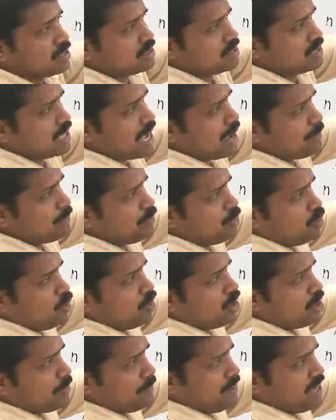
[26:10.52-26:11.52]
the
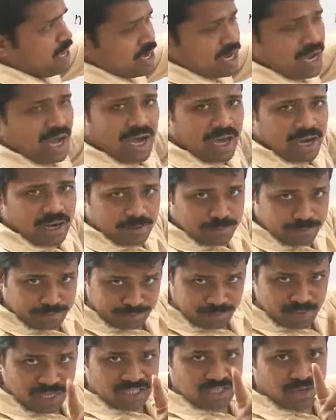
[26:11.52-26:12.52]

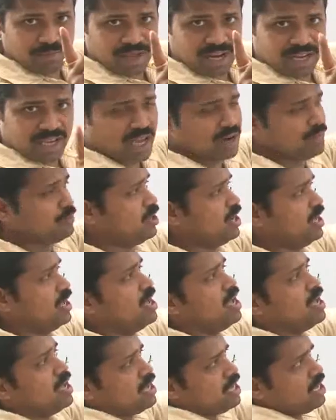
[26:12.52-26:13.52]
forefinger, listen very
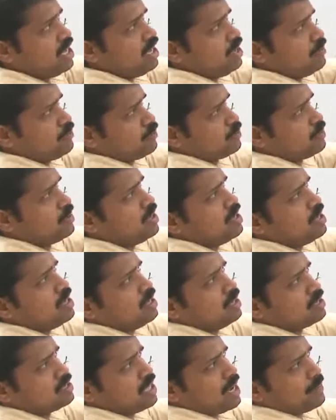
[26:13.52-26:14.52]
carefully, if
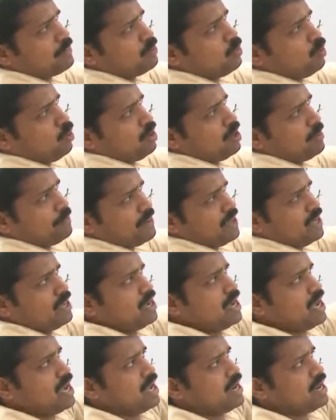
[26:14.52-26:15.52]
the
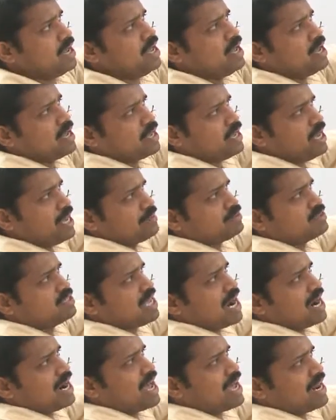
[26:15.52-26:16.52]
forefinger gives
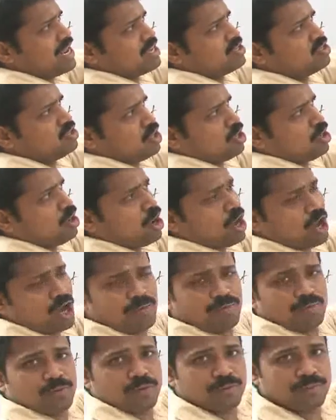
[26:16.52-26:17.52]
the direction
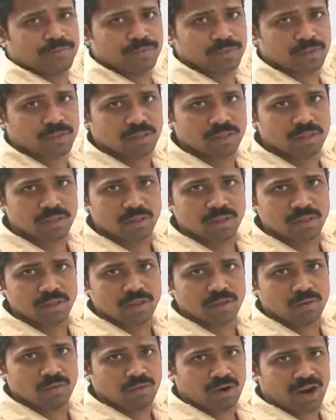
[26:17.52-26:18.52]
of
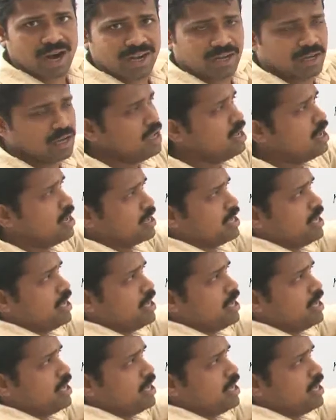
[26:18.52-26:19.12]
what?